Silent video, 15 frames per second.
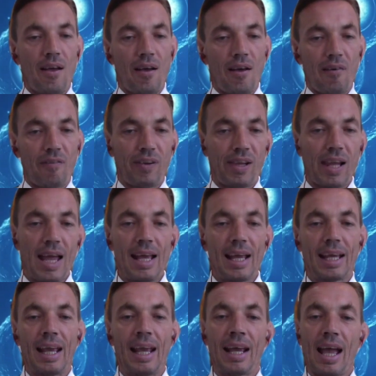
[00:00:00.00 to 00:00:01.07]

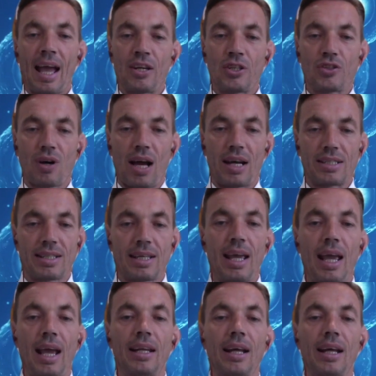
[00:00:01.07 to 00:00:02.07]
Flaking and dry skin